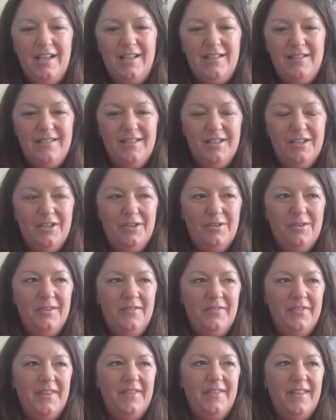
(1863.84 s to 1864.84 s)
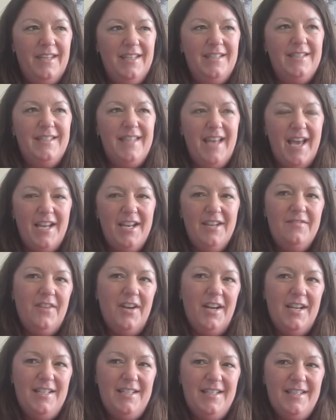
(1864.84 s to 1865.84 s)
And so the, it's that
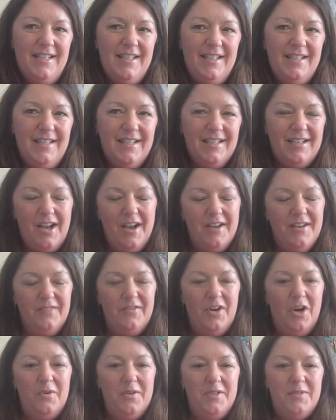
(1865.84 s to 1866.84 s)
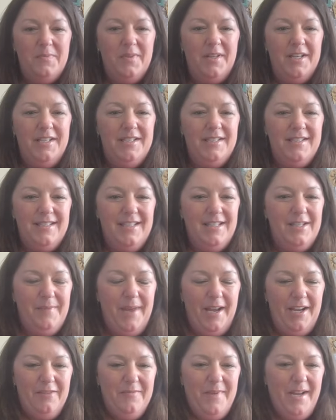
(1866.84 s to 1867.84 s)
advice that, that kind of always plays in the
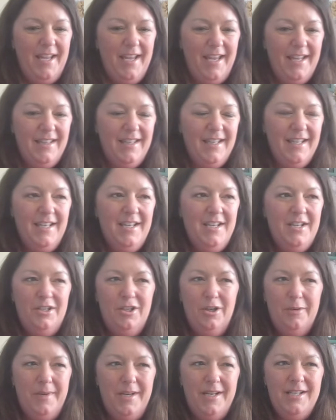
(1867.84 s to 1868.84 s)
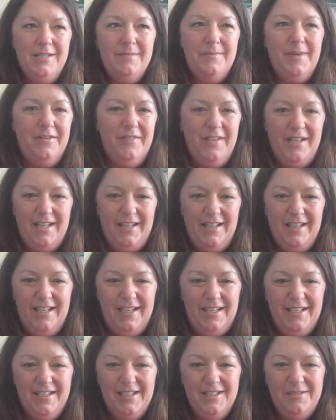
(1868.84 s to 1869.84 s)
back of my head that nobody's above
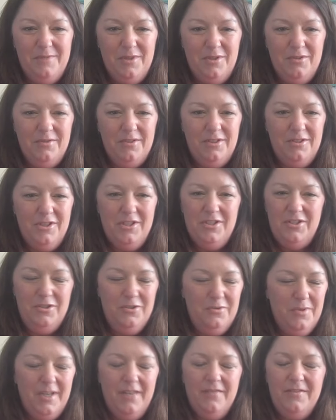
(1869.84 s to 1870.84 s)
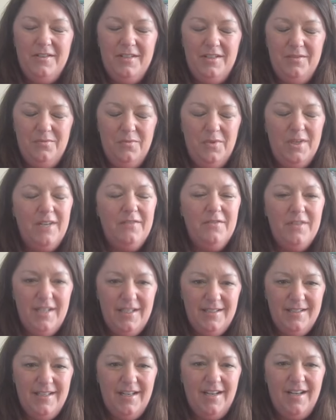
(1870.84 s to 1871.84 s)
anything. Um, you you just do whatever whatever
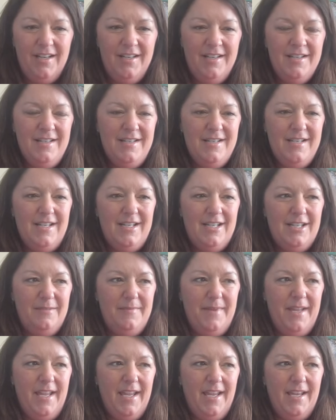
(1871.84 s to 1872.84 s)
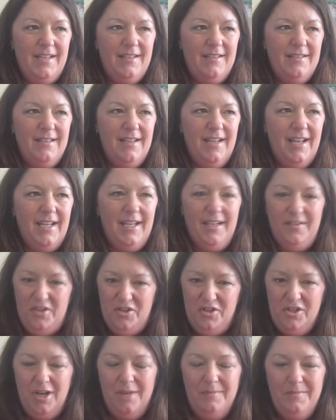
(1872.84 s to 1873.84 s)
needs done, um, and and get
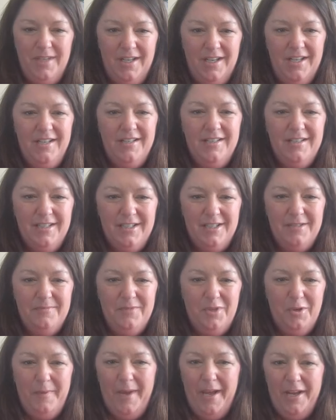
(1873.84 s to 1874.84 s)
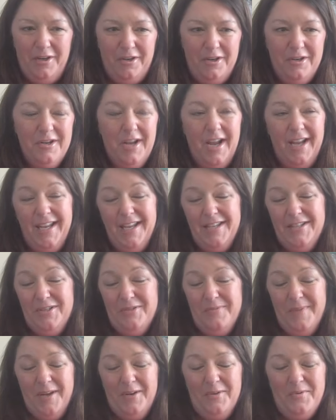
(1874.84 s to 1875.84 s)
the job done. Um, no matter I guess
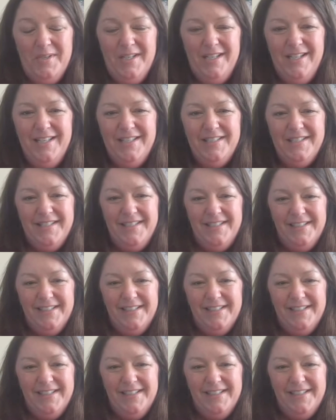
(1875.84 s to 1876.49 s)
no matter what it is.